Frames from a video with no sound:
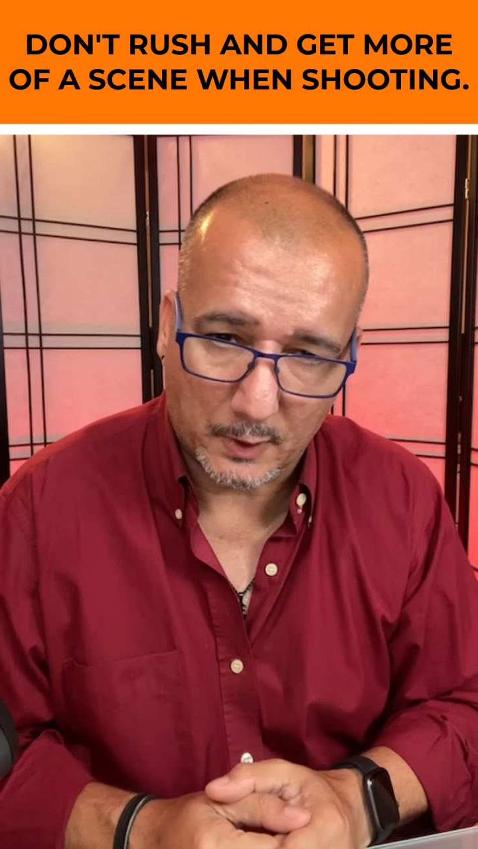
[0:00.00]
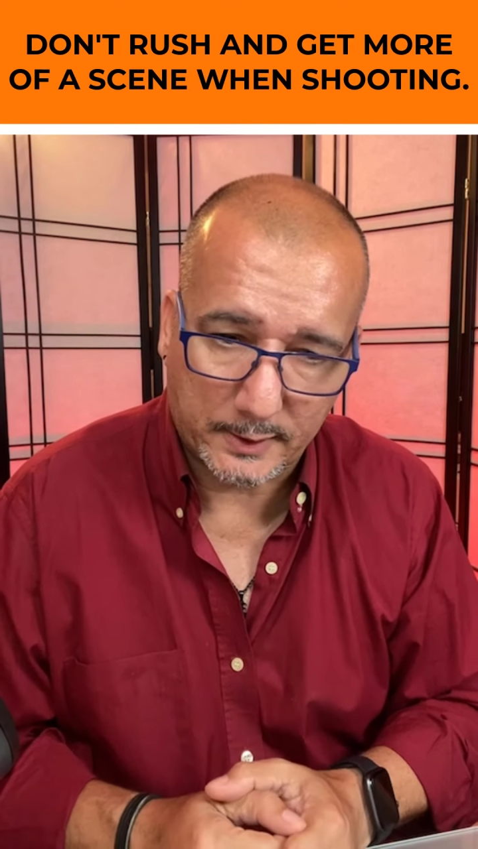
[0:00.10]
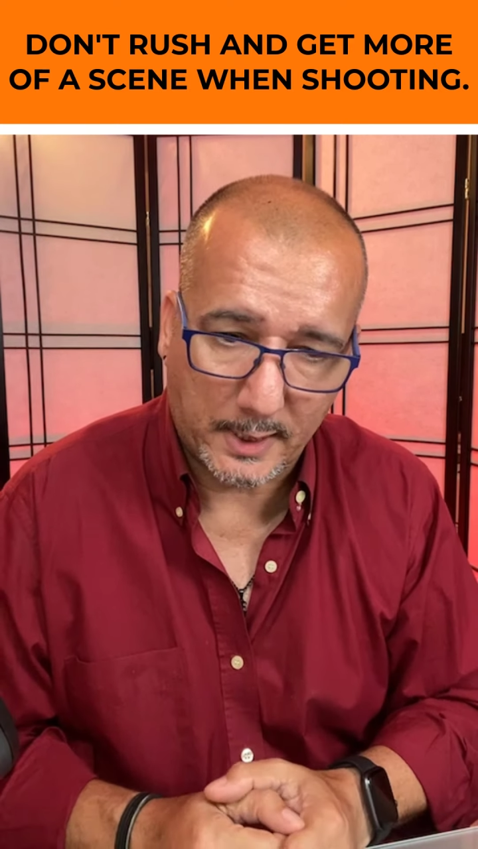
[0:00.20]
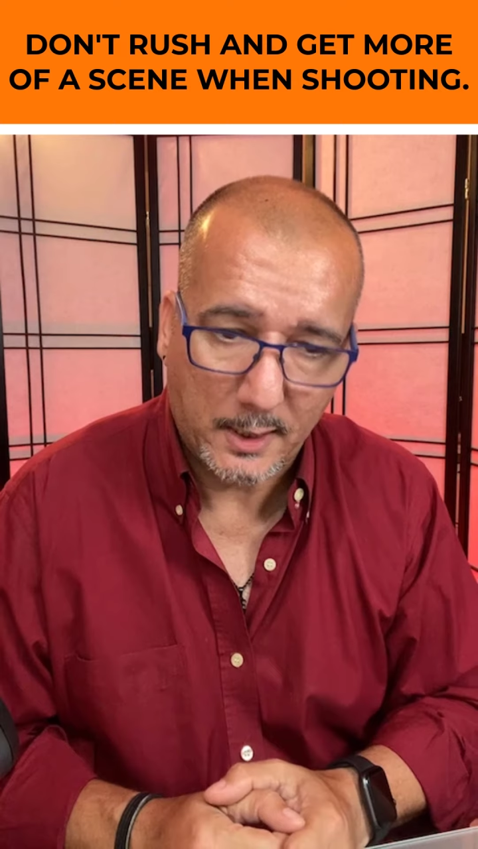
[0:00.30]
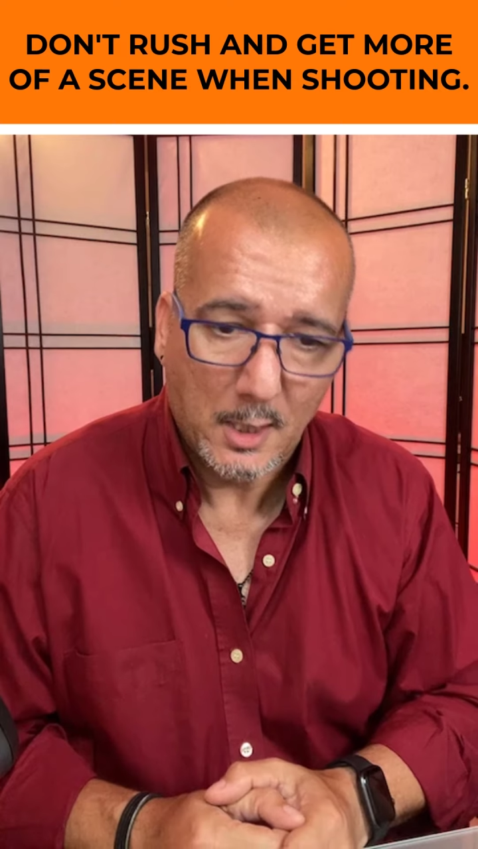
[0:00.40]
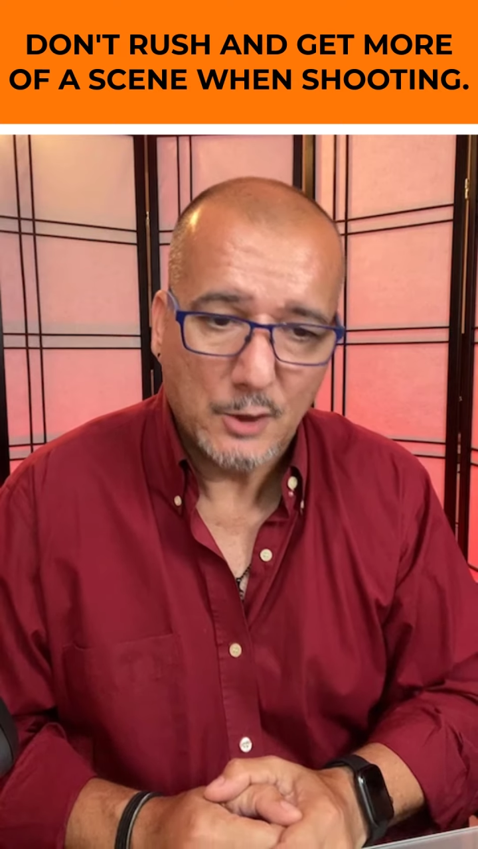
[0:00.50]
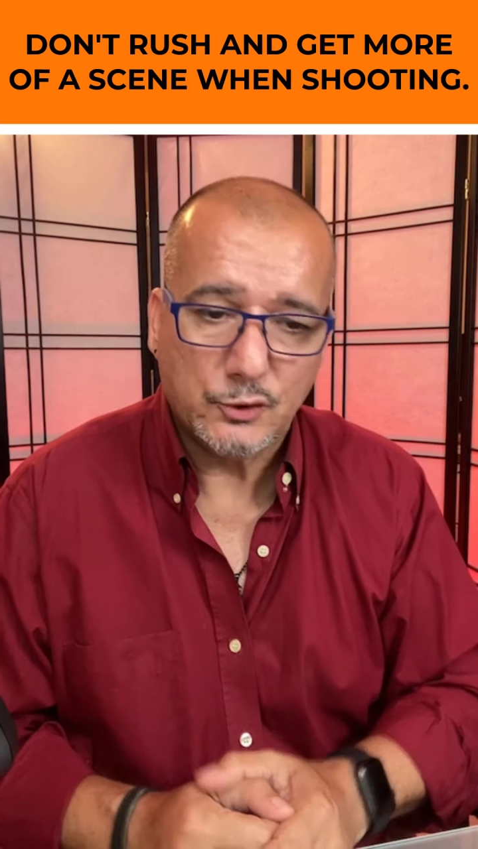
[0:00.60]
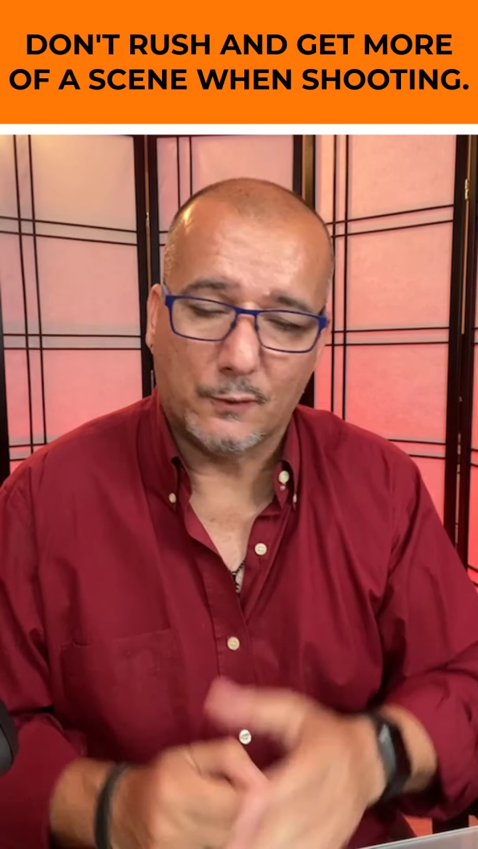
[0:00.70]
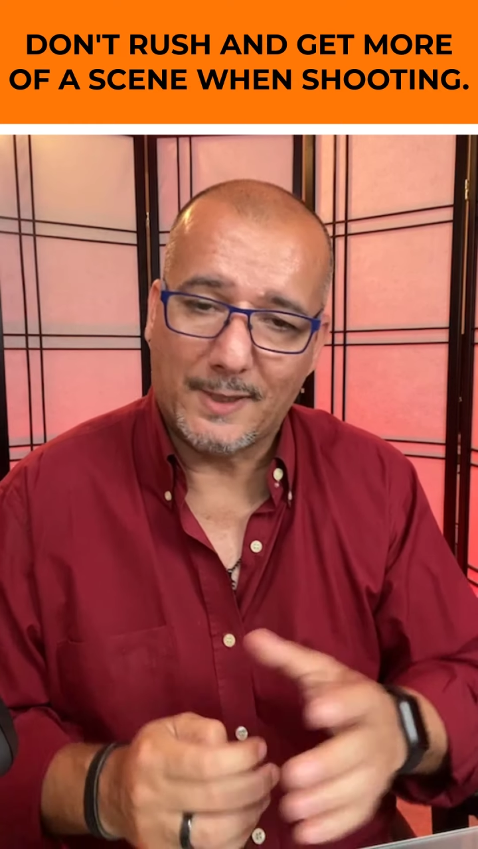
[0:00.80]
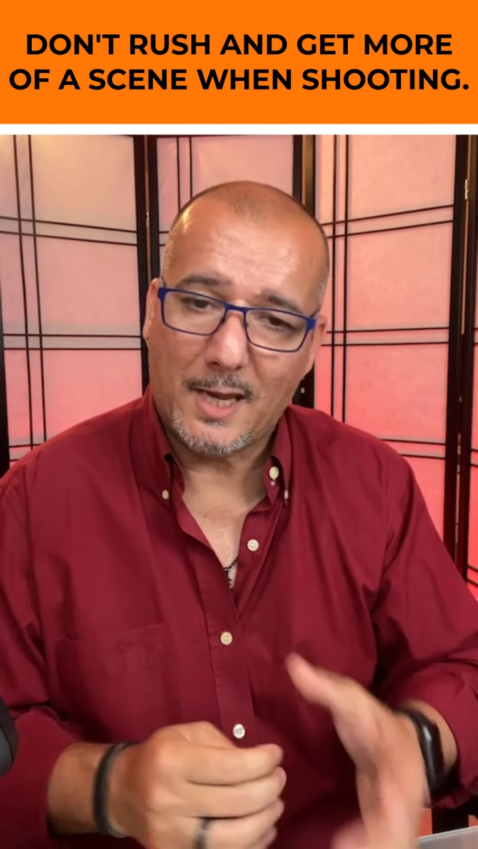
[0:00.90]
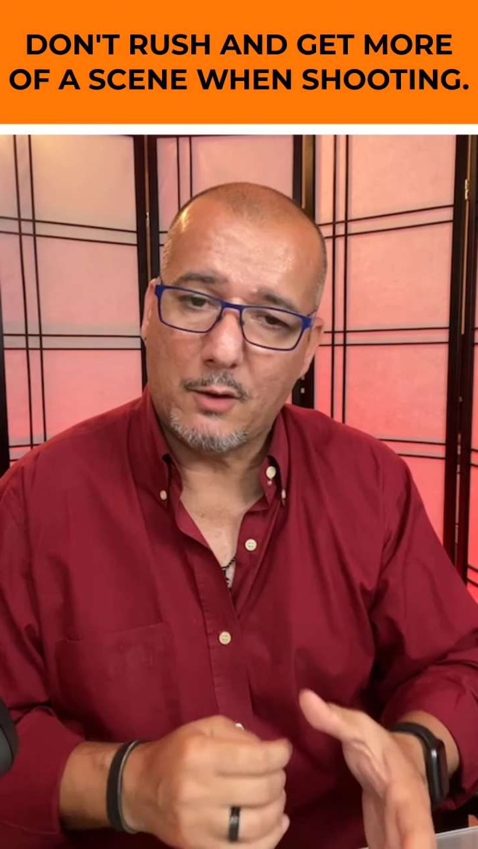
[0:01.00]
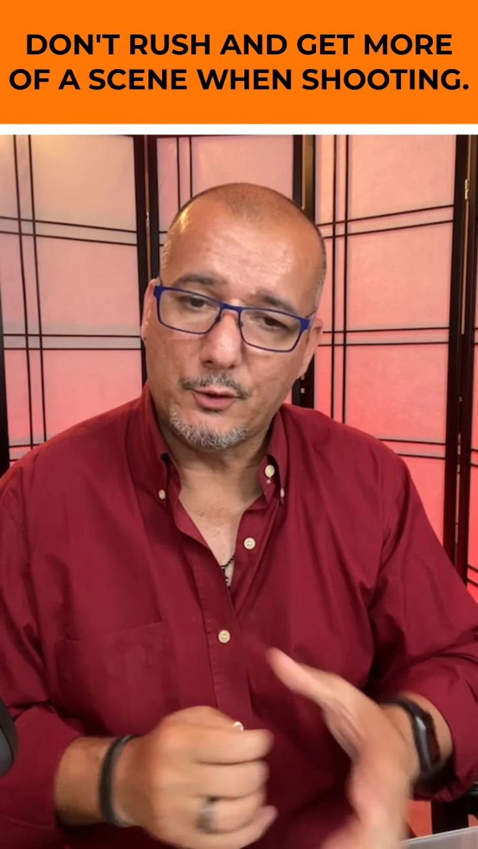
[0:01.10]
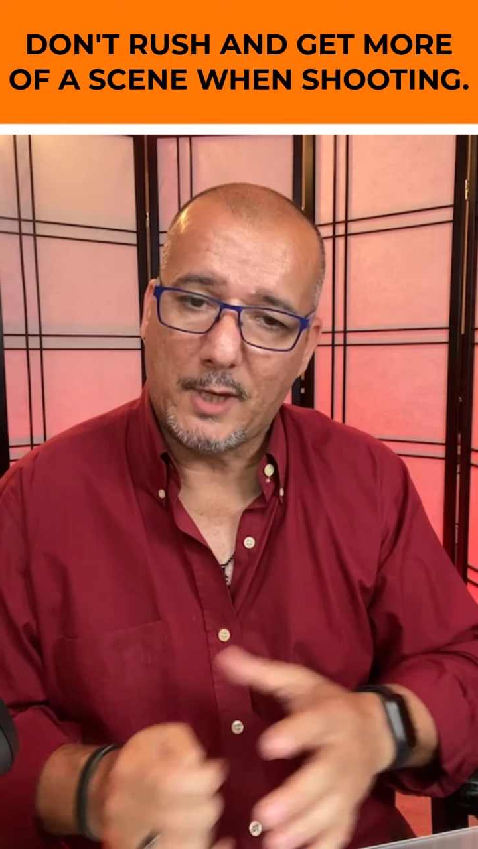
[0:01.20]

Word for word: Okay, so now you